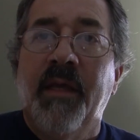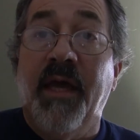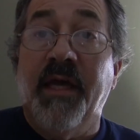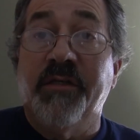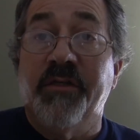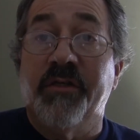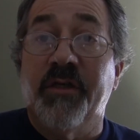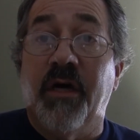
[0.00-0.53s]

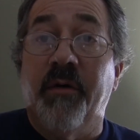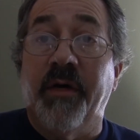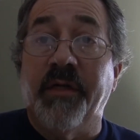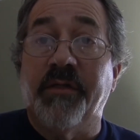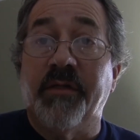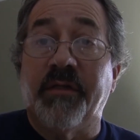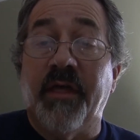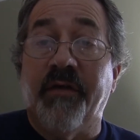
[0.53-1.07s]
As you saw when I
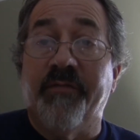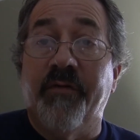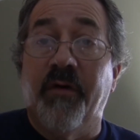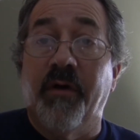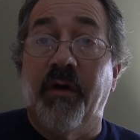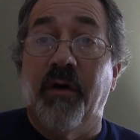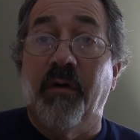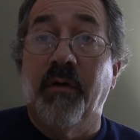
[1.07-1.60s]
took that
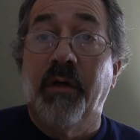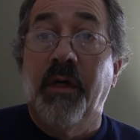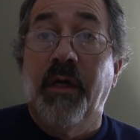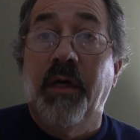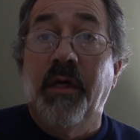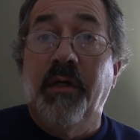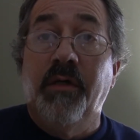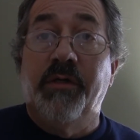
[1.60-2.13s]
photo,
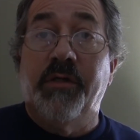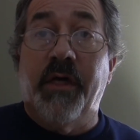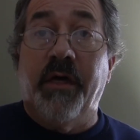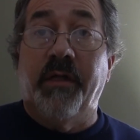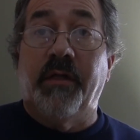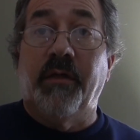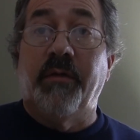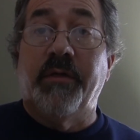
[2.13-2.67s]
you saw
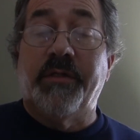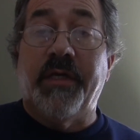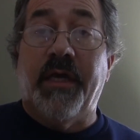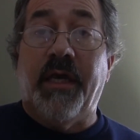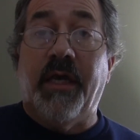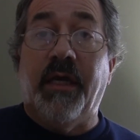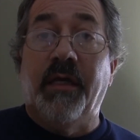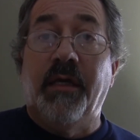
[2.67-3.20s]
that there was
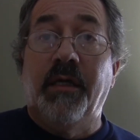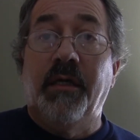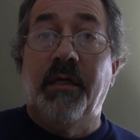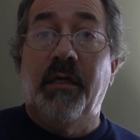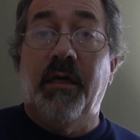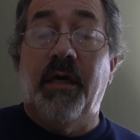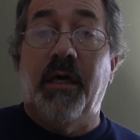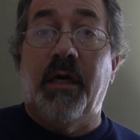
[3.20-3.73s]
a
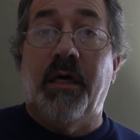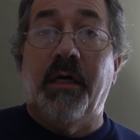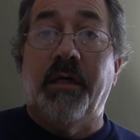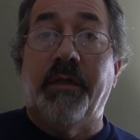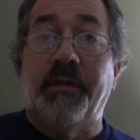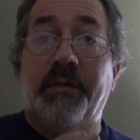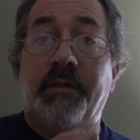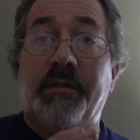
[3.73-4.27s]

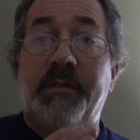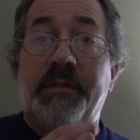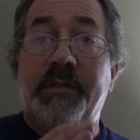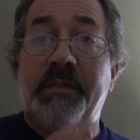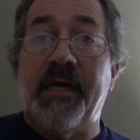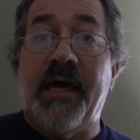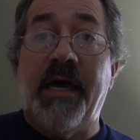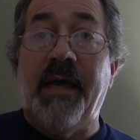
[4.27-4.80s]

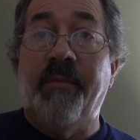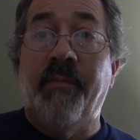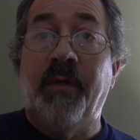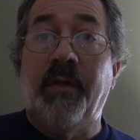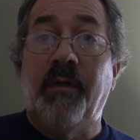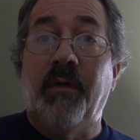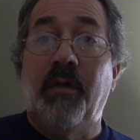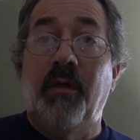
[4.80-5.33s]
time
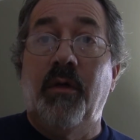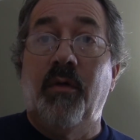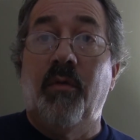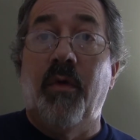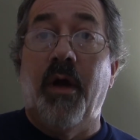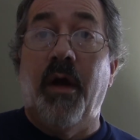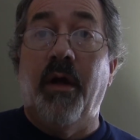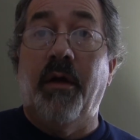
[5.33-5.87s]

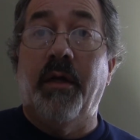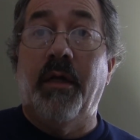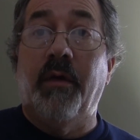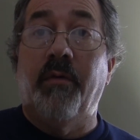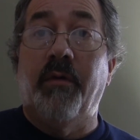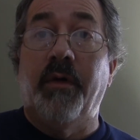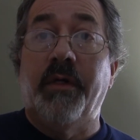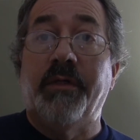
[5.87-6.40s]
where it
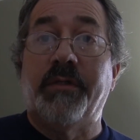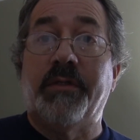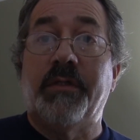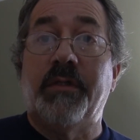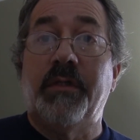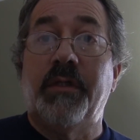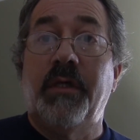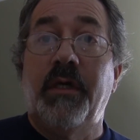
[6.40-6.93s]
was
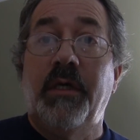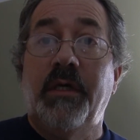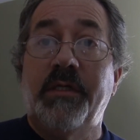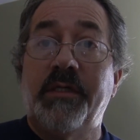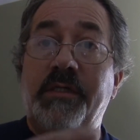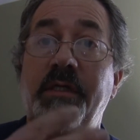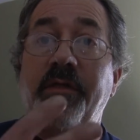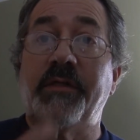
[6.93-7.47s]

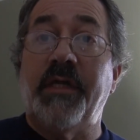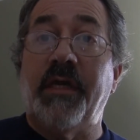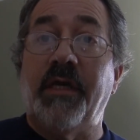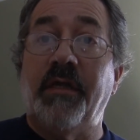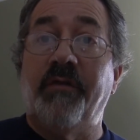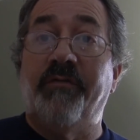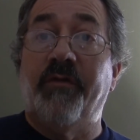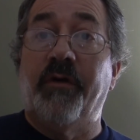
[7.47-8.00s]
still
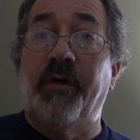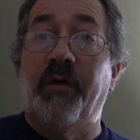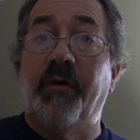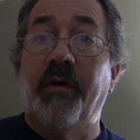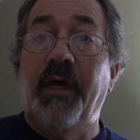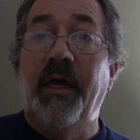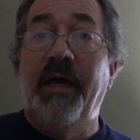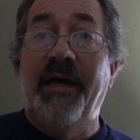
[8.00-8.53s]
taking the photo,
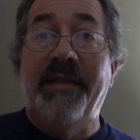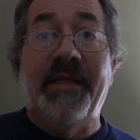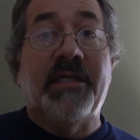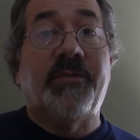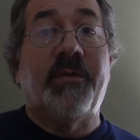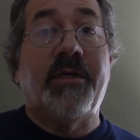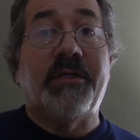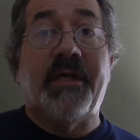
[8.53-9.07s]
and
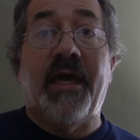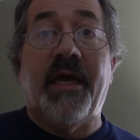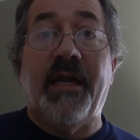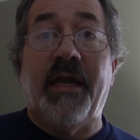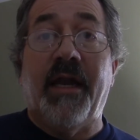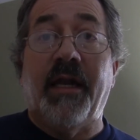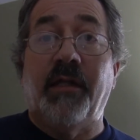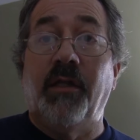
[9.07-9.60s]
that's because I had it
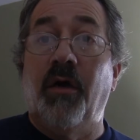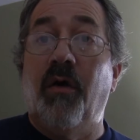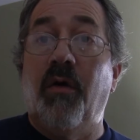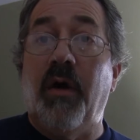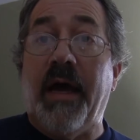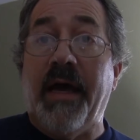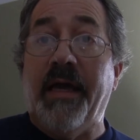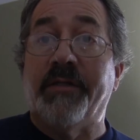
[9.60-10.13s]
on a low
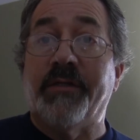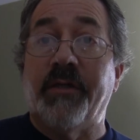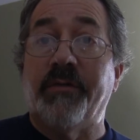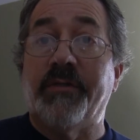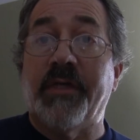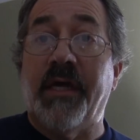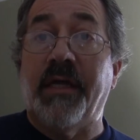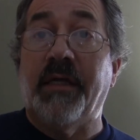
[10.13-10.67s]
ISO
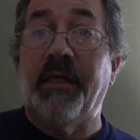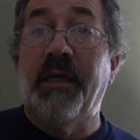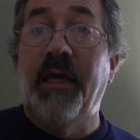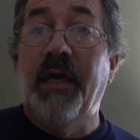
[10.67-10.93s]
setting.